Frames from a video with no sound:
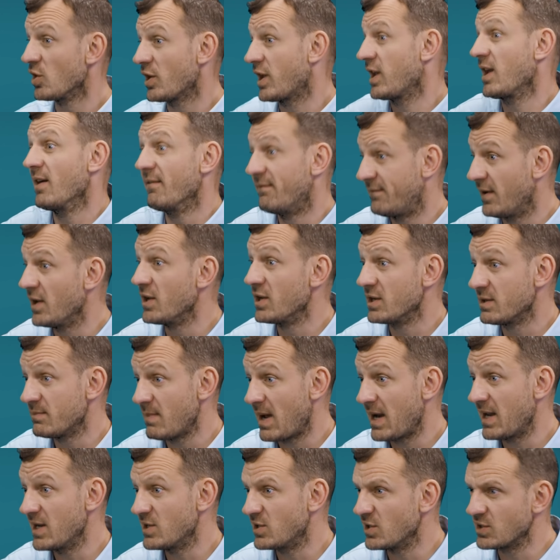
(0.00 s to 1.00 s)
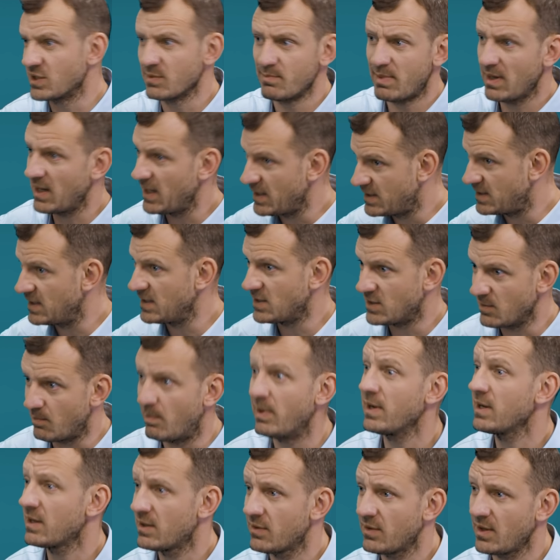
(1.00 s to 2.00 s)
looking at fund managers' ability to
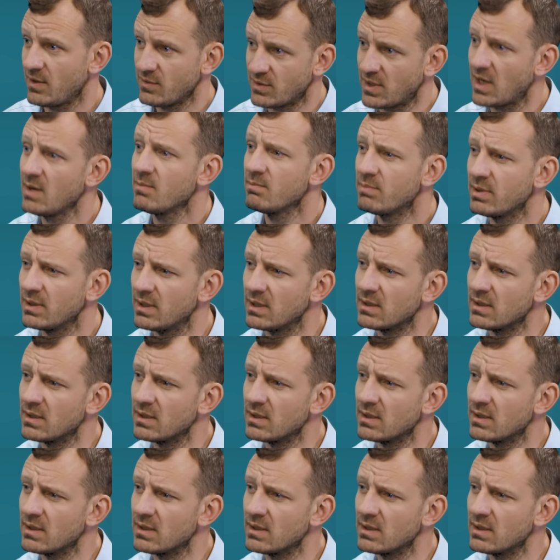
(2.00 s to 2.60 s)
pick those companies.